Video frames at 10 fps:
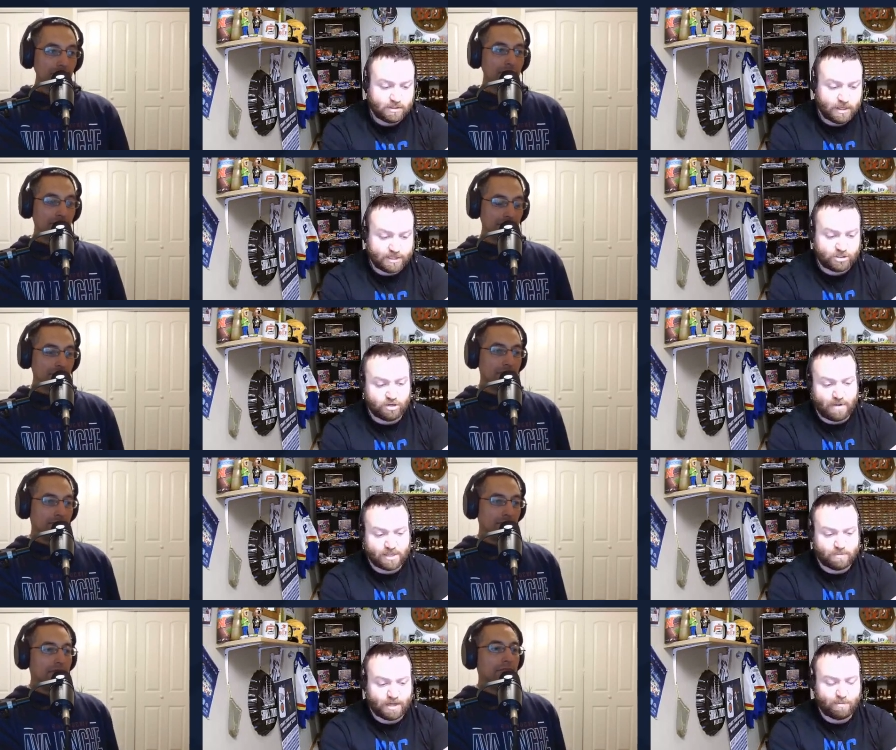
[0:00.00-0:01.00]
Speaker 1: as you're about
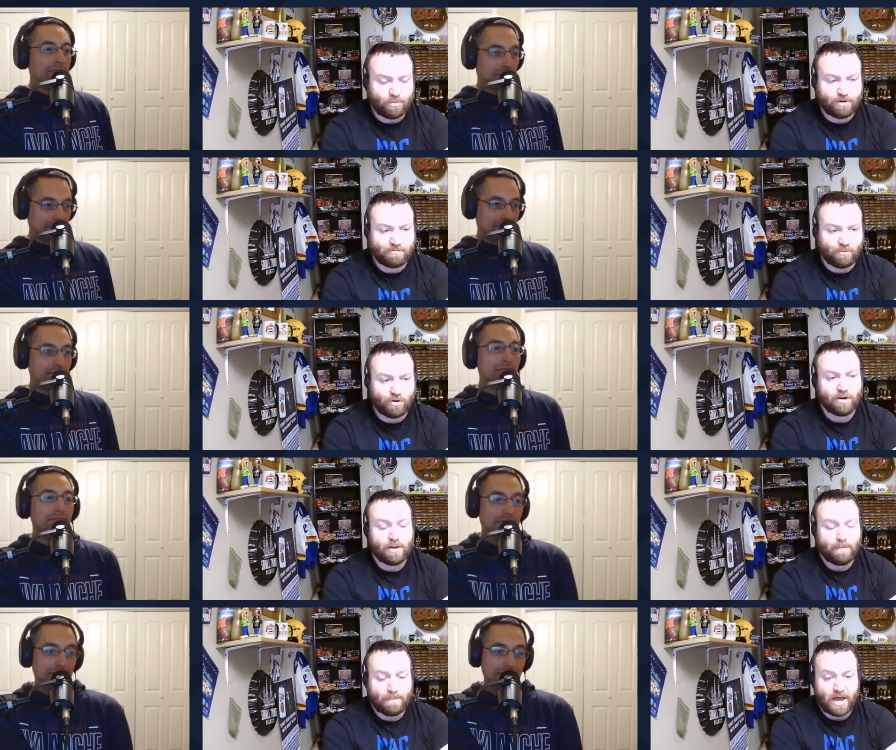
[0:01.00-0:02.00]
to make a point for.
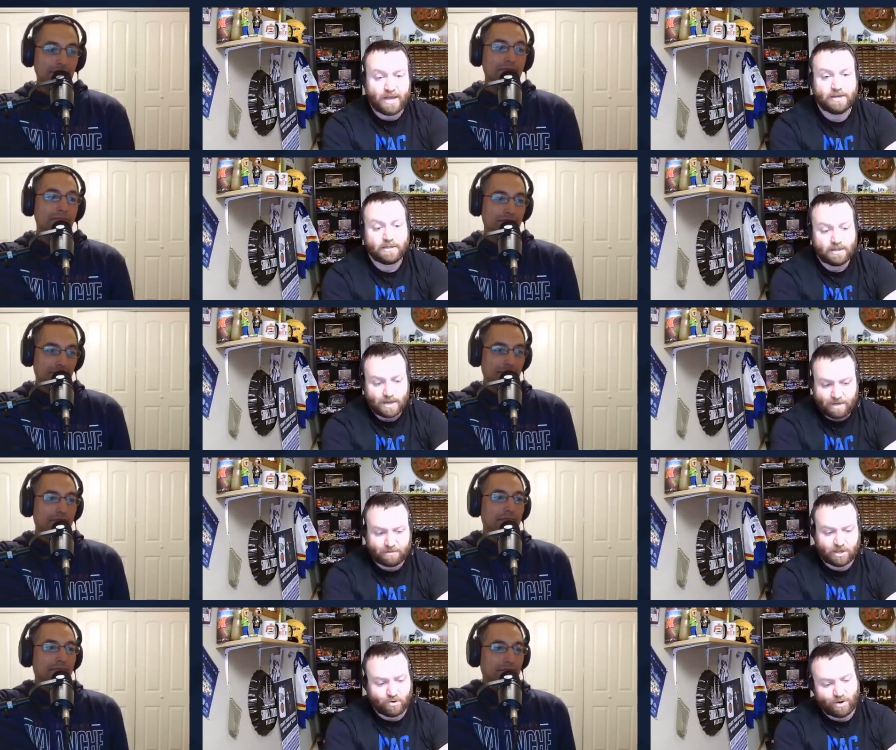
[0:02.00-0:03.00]
But I think
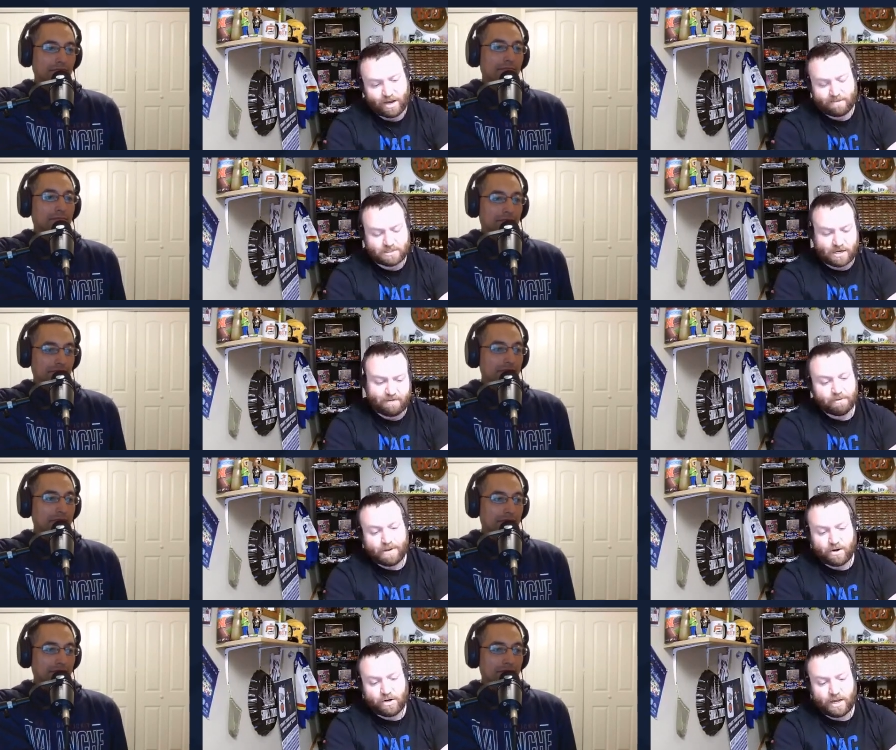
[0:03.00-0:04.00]
that Corey Heim's going to have the
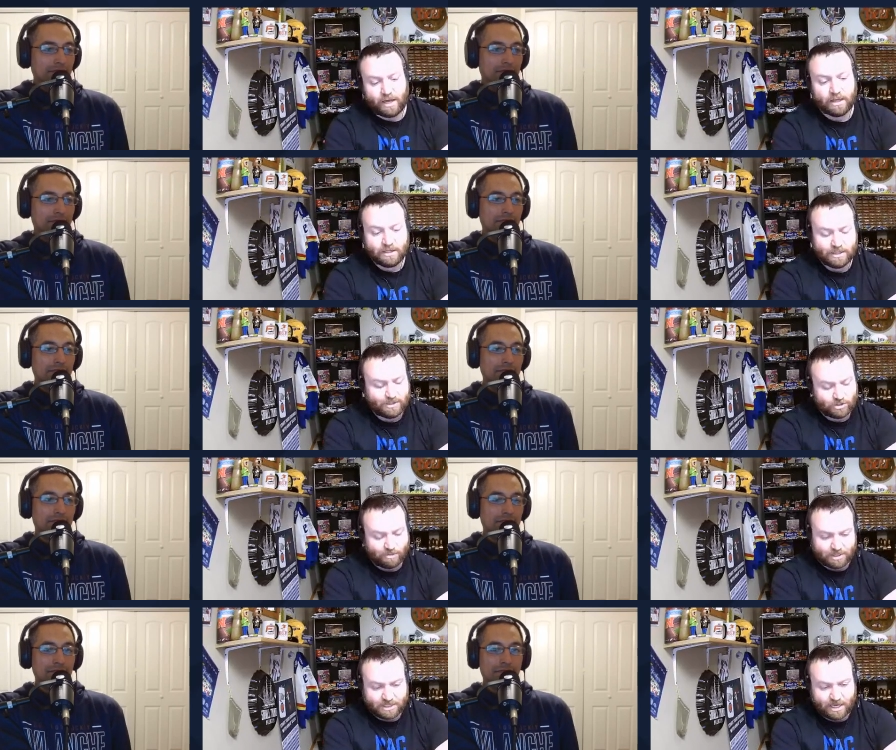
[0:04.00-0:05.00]
better day. So I'm
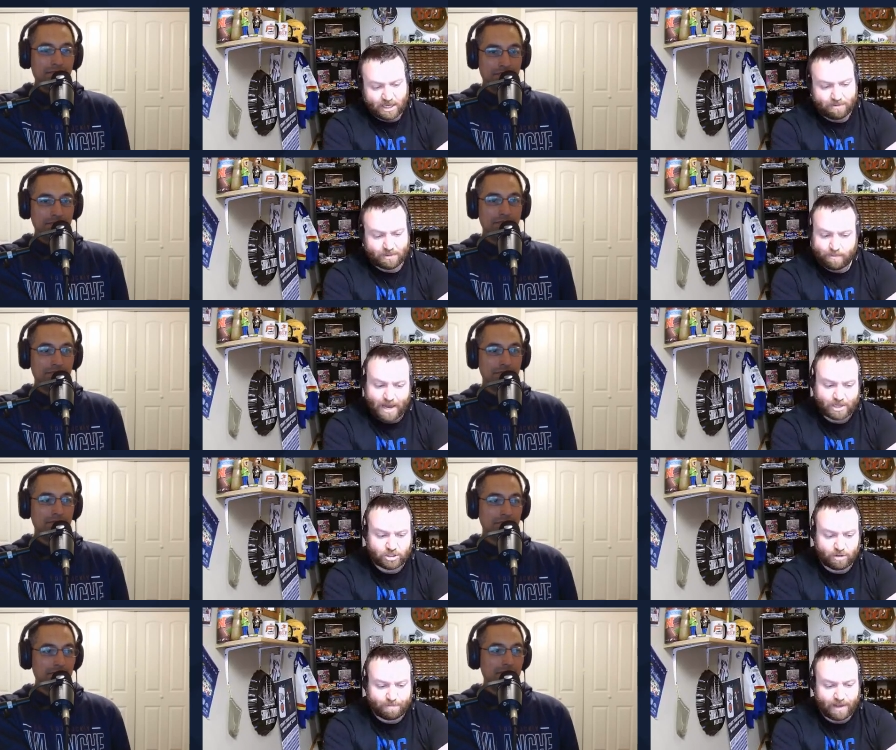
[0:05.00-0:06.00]
going to take him in
Speaker 2: the
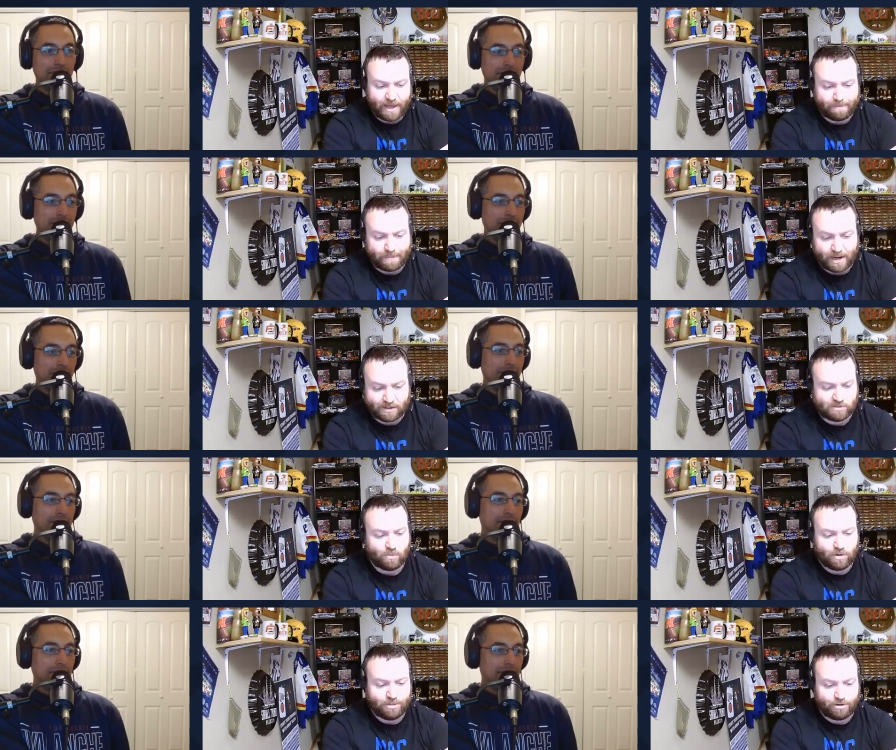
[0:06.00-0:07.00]
matchup at minus
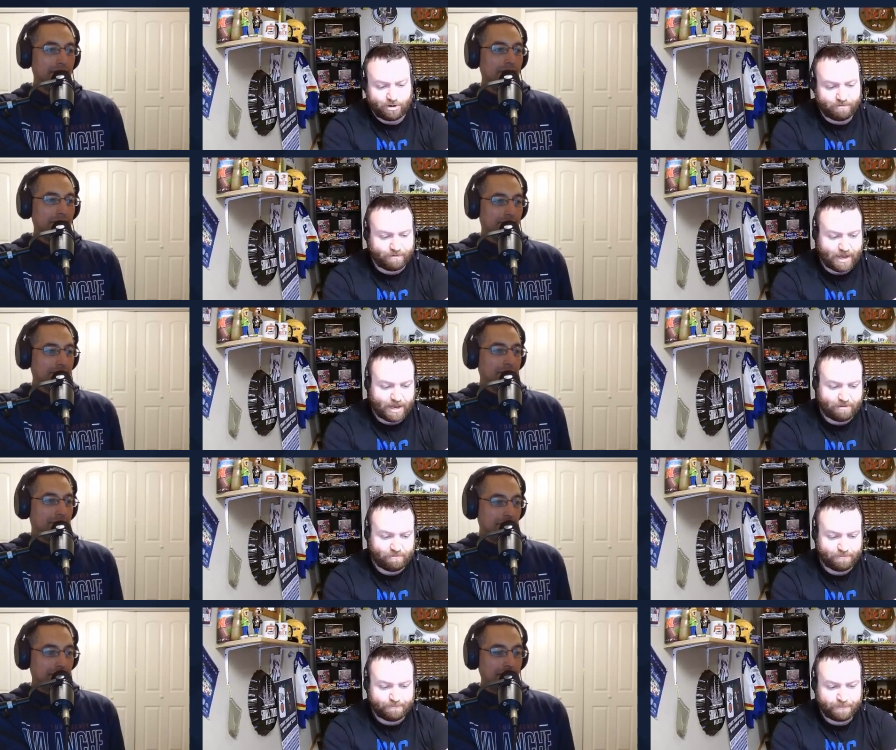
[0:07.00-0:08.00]
135.
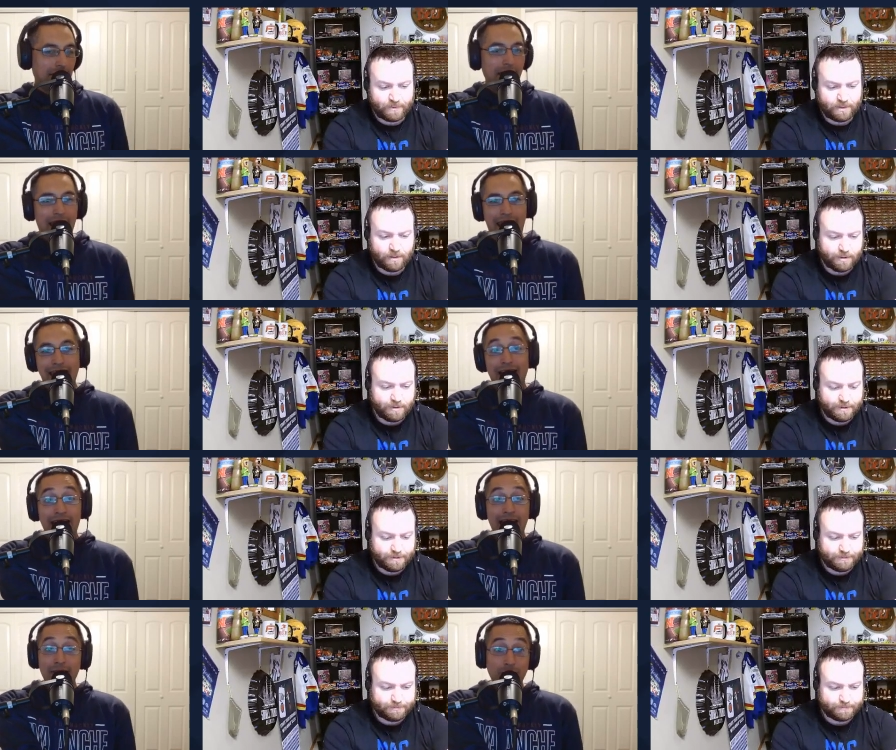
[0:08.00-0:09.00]
And I
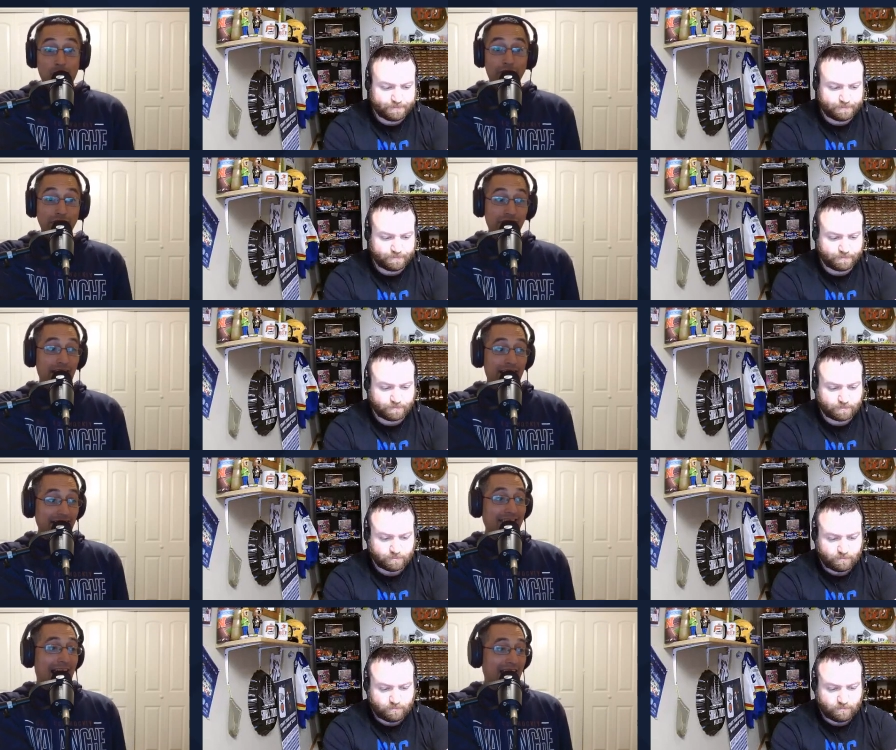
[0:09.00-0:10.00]
am going to say
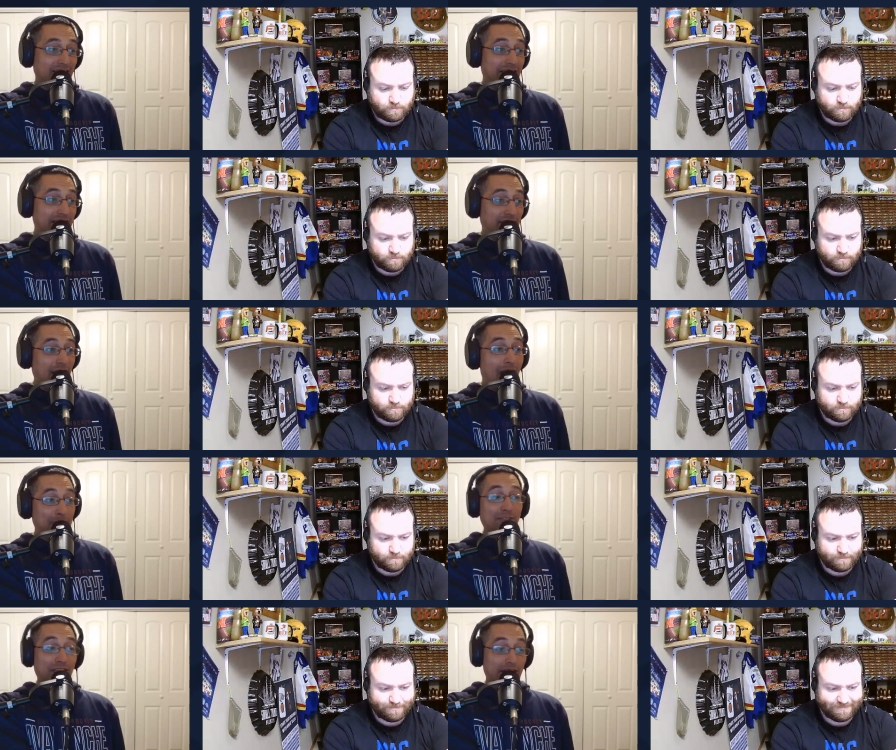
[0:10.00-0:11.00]
exactly the
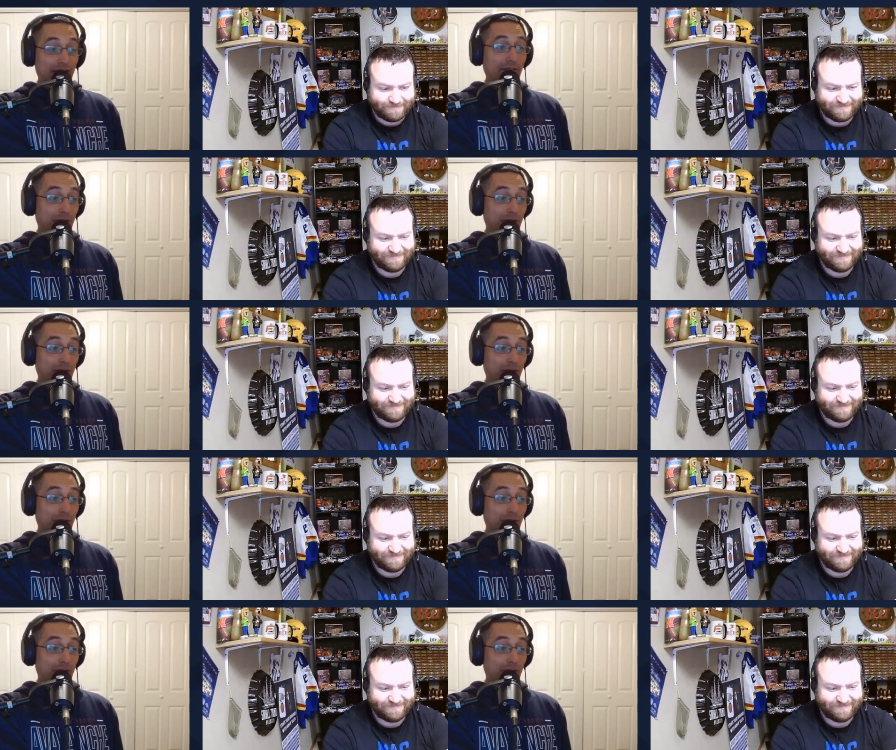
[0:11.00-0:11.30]
opposite of